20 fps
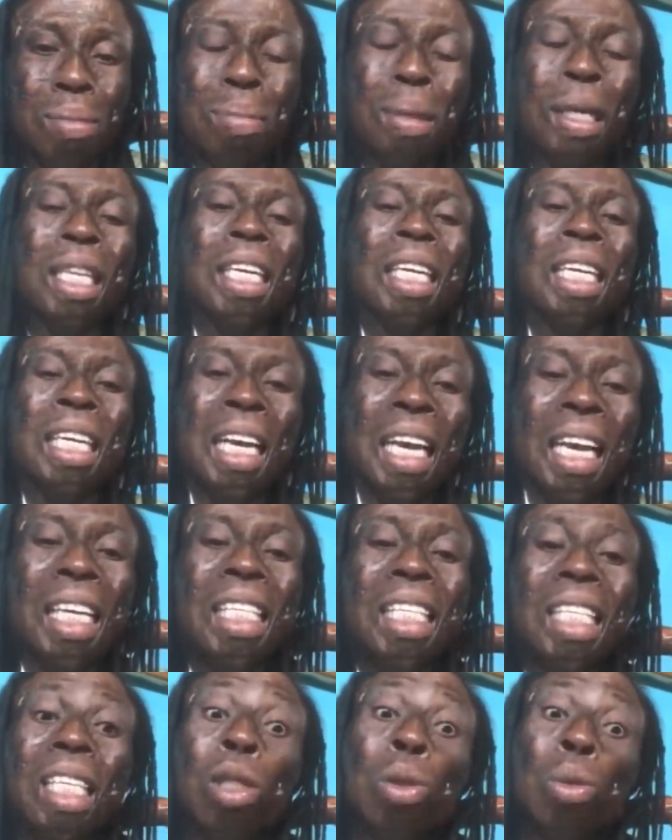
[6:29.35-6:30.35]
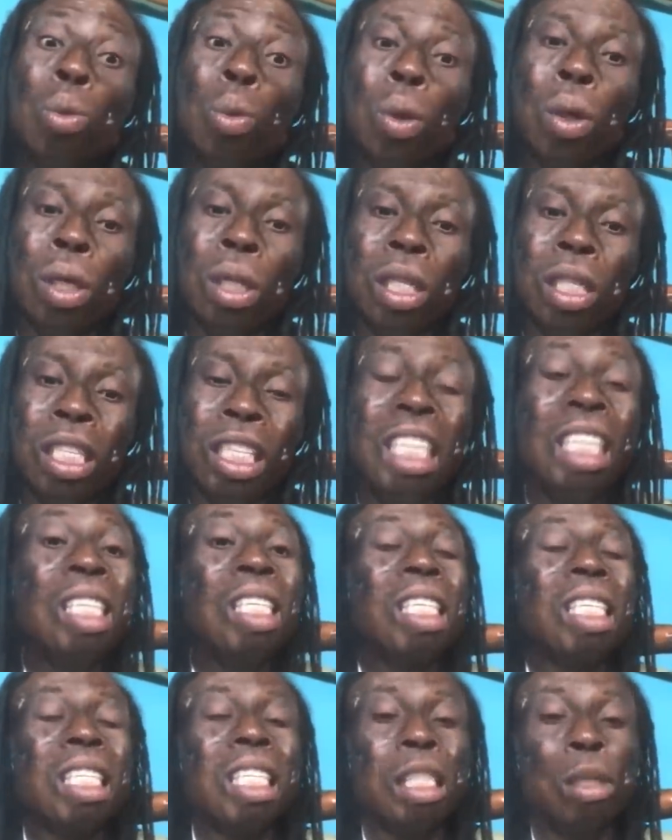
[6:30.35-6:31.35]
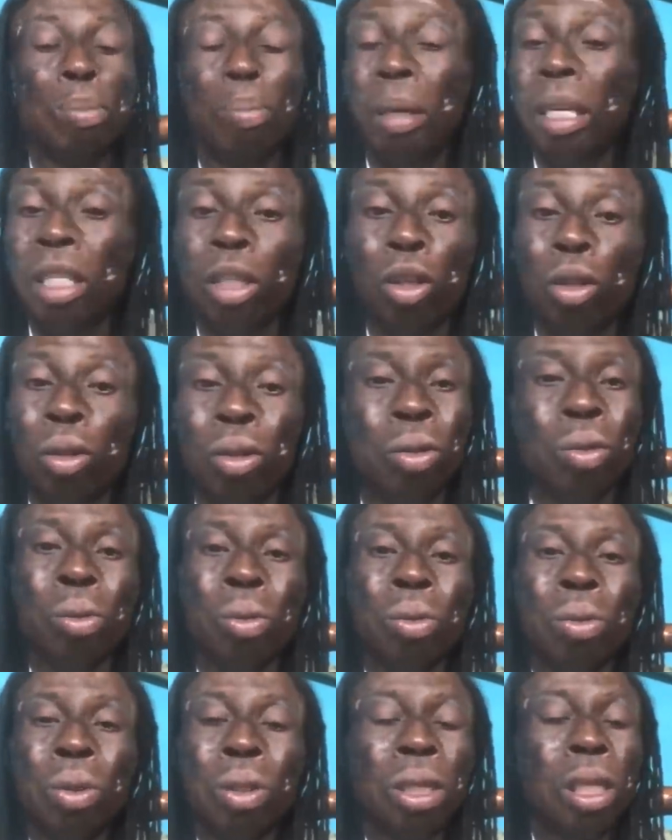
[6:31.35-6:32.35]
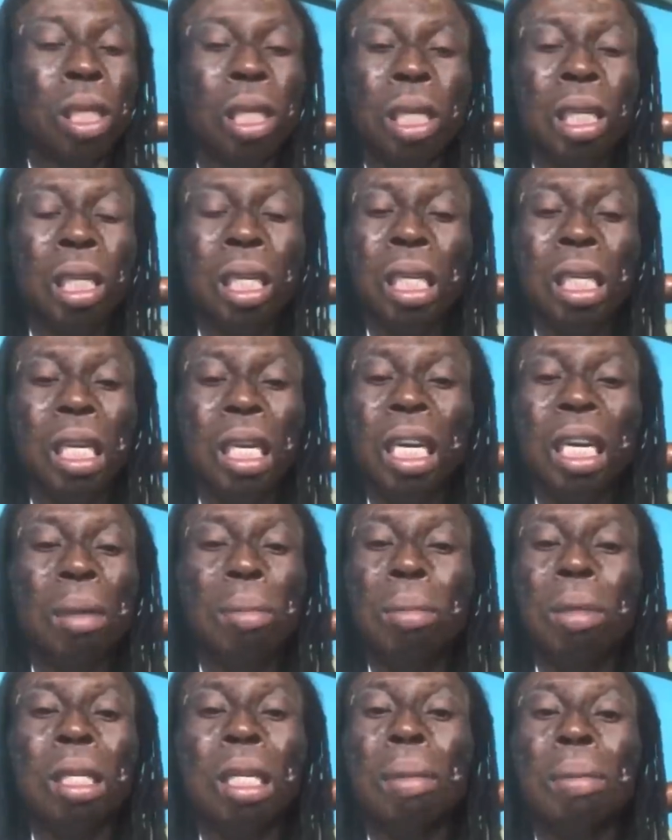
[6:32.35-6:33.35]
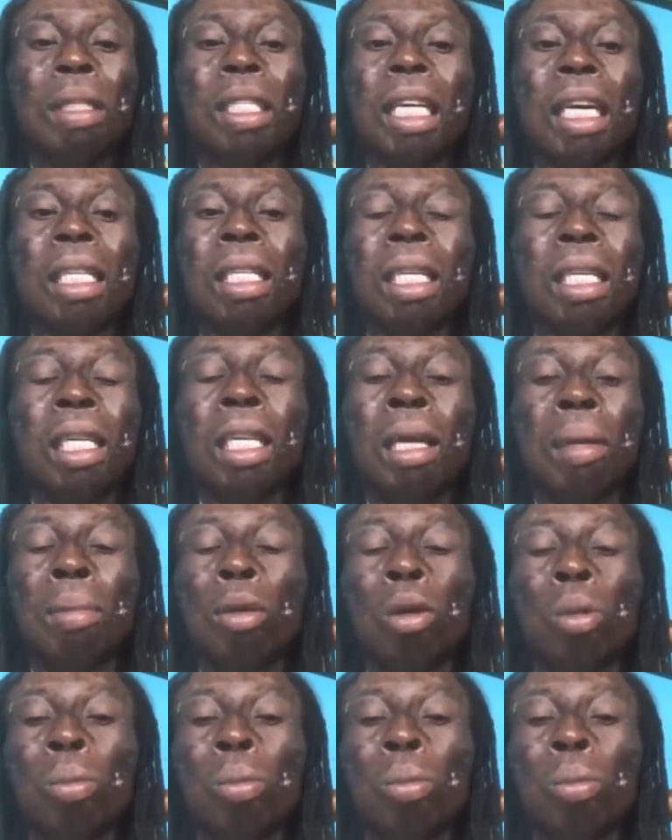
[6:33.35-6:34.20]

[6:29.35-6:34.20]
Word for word: But the girl did what he respect you and made a message and I'm